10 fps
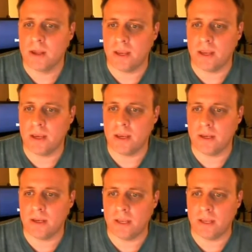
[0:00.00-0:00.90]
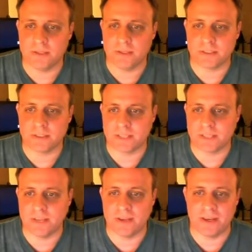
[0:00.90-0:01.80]
And it doesn't
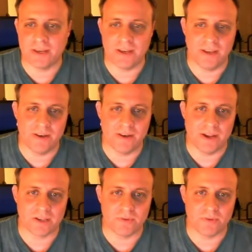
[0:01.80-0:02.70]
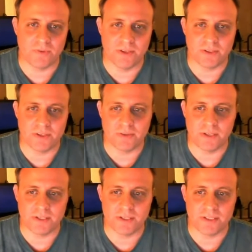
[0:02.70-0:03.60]
say that in Acts
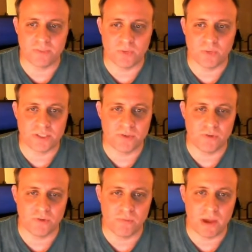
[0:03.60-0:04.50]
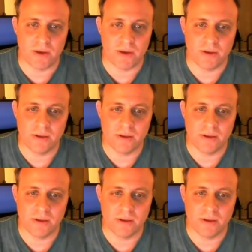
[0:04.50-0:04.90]
15:17. It says residue of men.